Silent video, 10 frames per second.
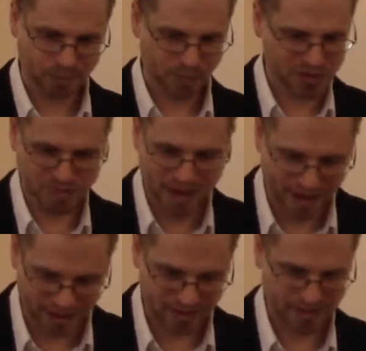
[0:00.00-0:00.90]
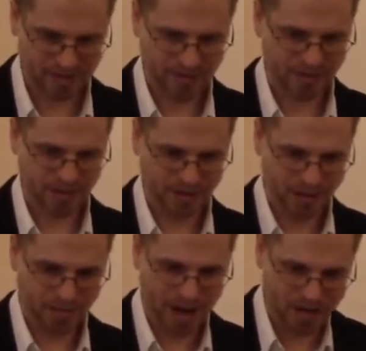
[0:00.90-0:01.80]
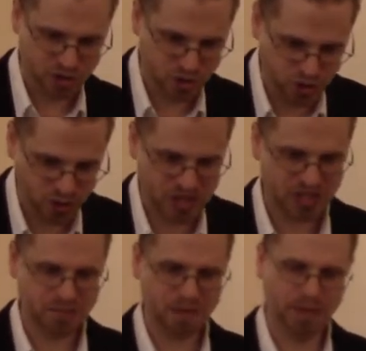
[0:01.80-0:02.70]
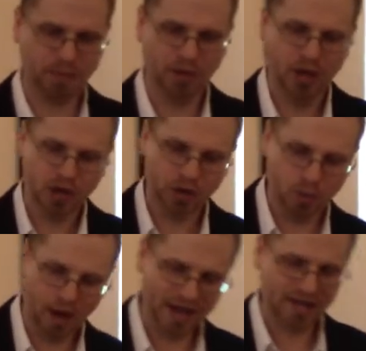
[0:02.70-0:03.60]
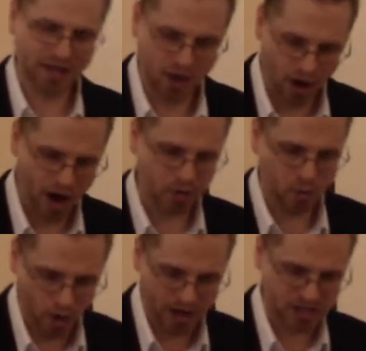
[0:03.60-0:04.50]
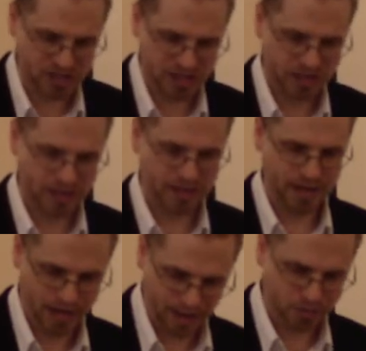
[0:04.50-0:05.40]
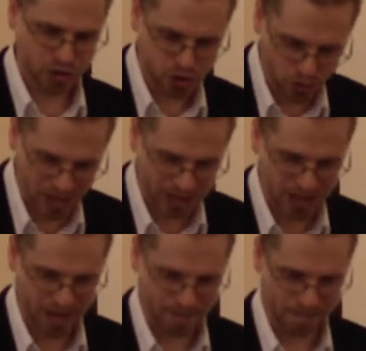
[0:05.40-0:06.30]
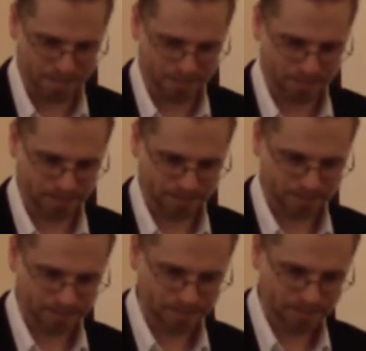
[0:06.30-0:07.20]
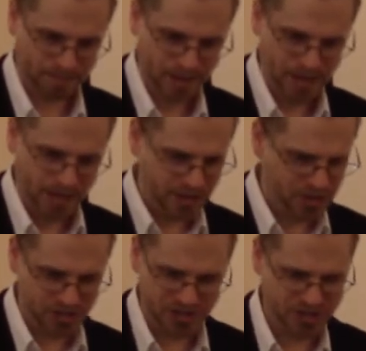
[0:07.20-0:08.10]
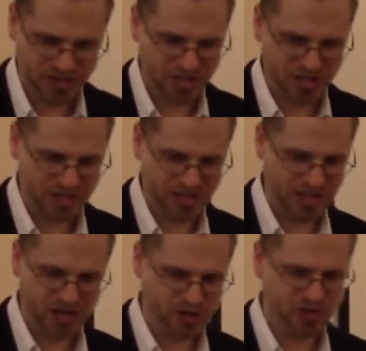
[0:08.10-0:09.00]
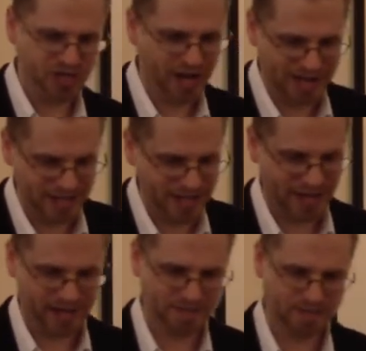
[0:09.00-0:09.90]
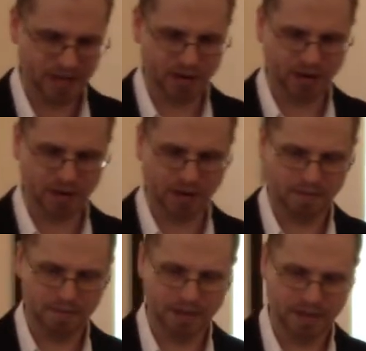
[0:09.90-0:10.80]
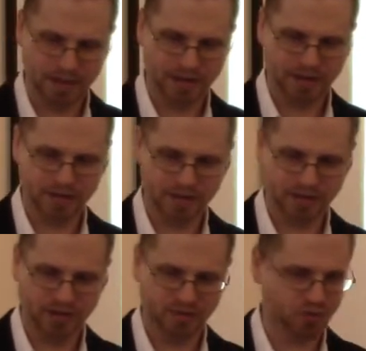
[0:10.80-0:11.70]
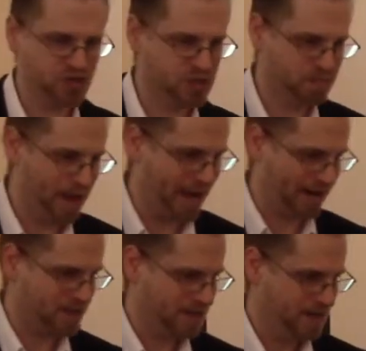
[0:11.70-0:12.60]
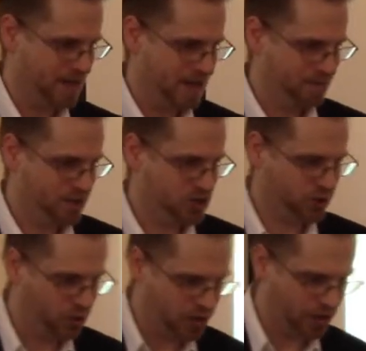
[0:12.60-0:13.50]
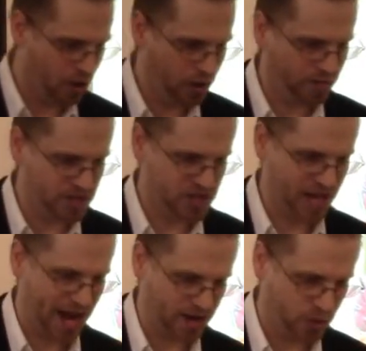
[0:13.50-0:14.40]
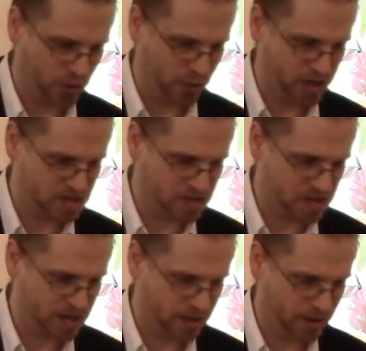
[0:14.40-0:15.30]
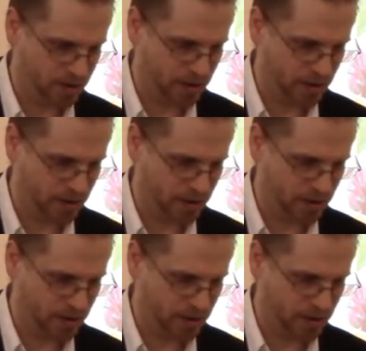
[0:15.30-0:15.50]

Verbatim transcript: Respect. The pastor treats his people the way that God wants him to treat them. This, this, is, this is an interesting idea here um, in, in, in respect, because you look at all of these categories here